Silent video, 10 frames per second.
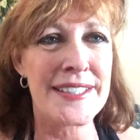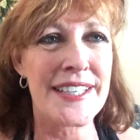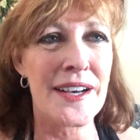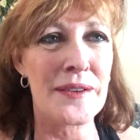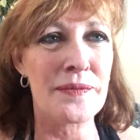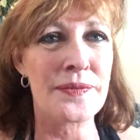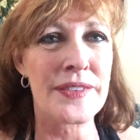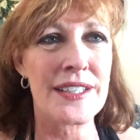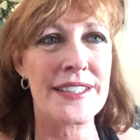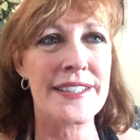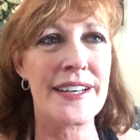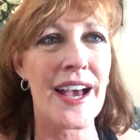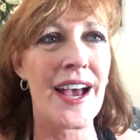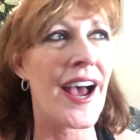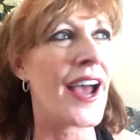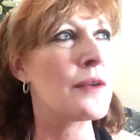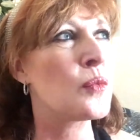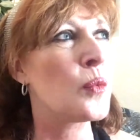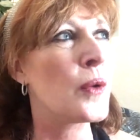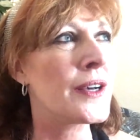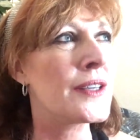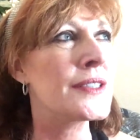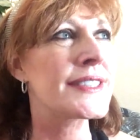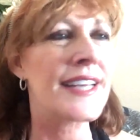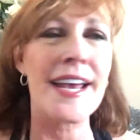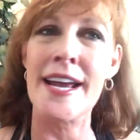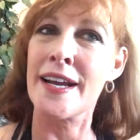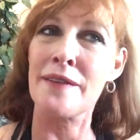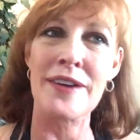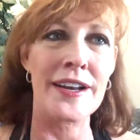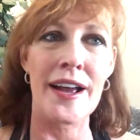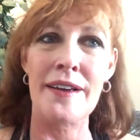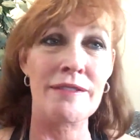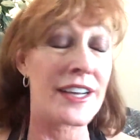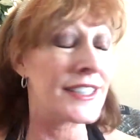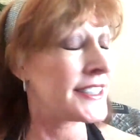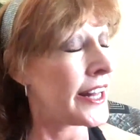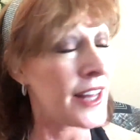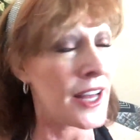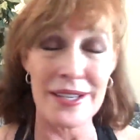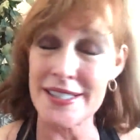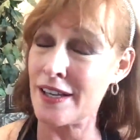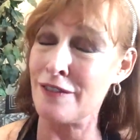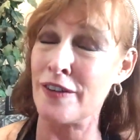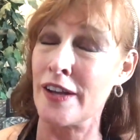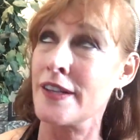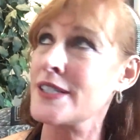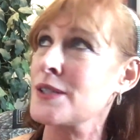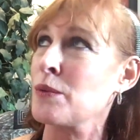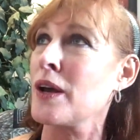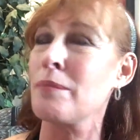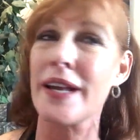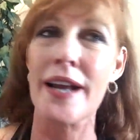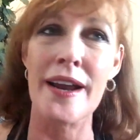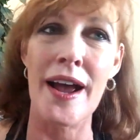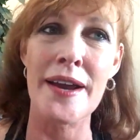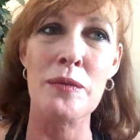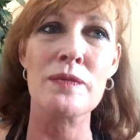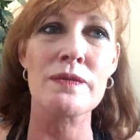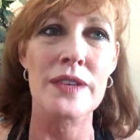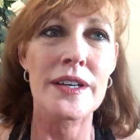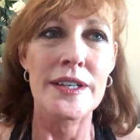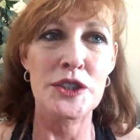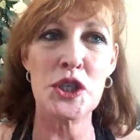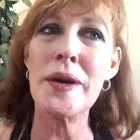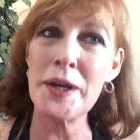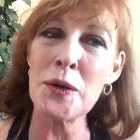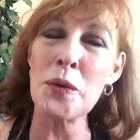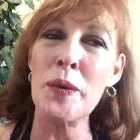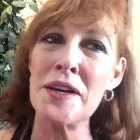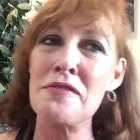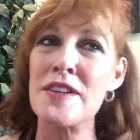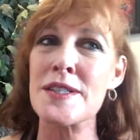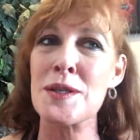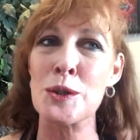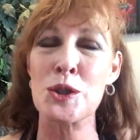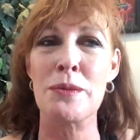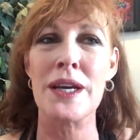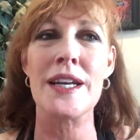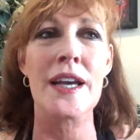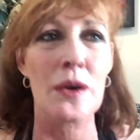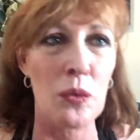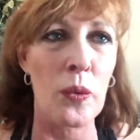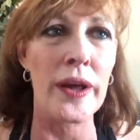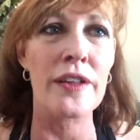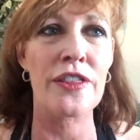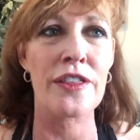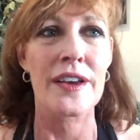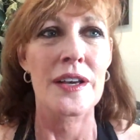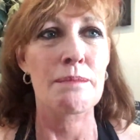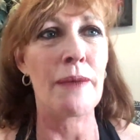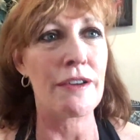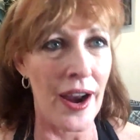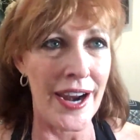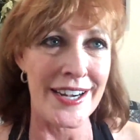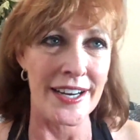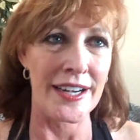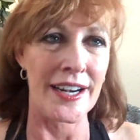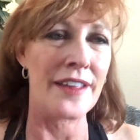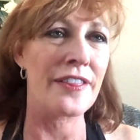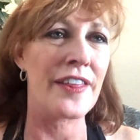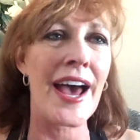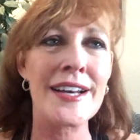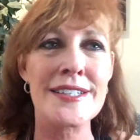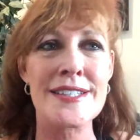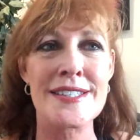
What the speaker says: And I will say I've got to tell on myself on this one, but I do interweave the social media with my writing, and